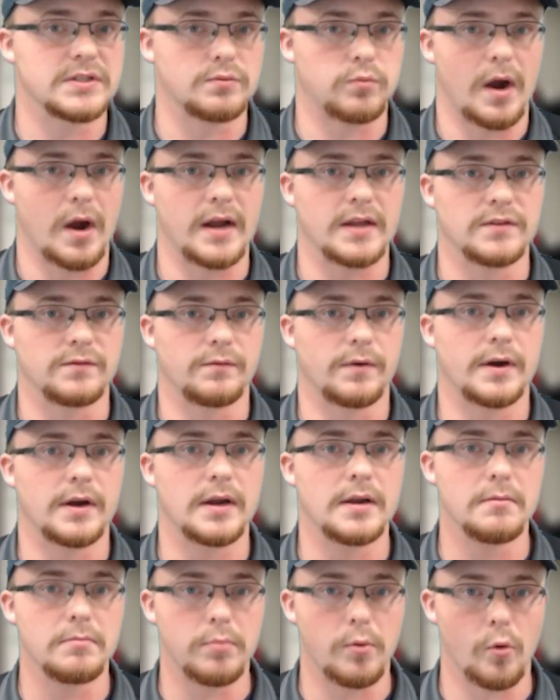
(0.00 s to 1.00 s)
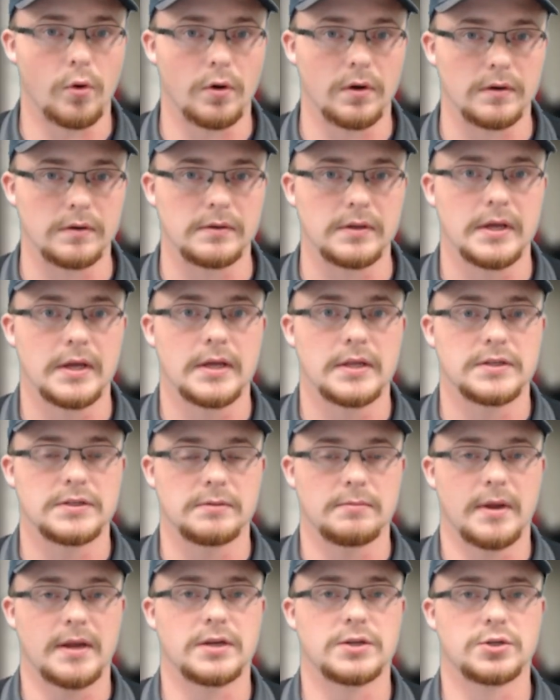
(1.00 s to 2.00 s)
is why it's very important
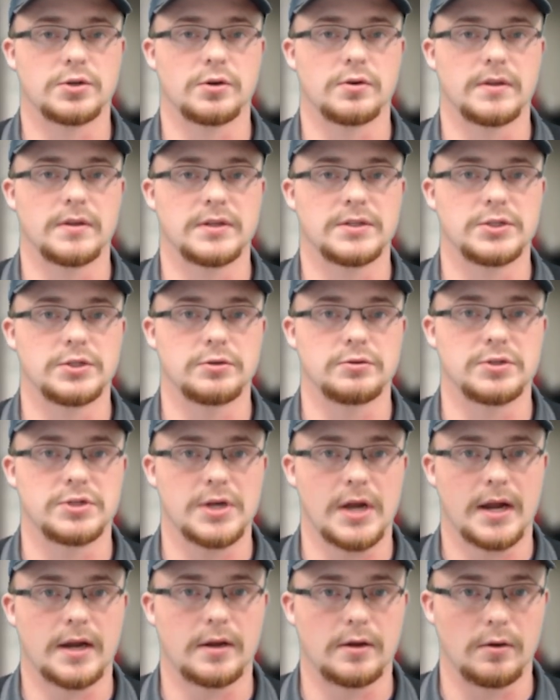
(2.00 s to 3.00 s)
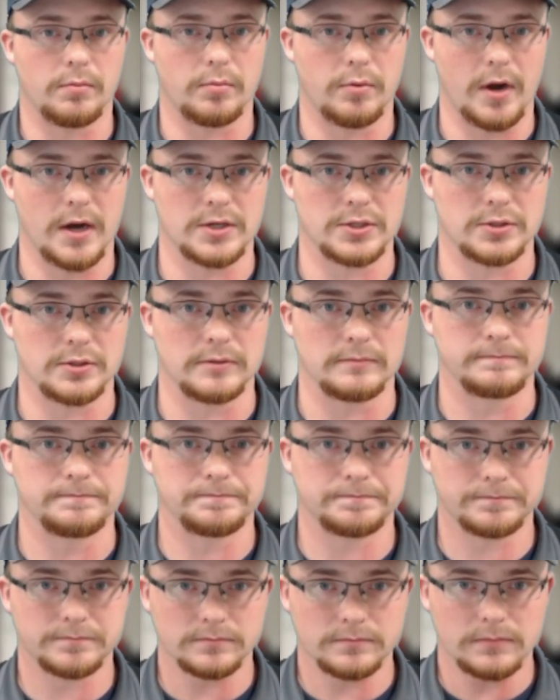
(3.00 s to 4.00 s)
to make sure that you check your pressure
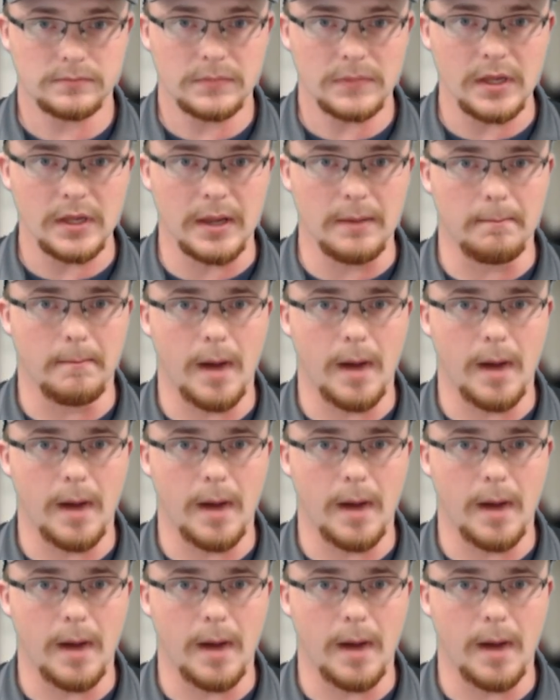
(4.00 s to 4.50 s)
and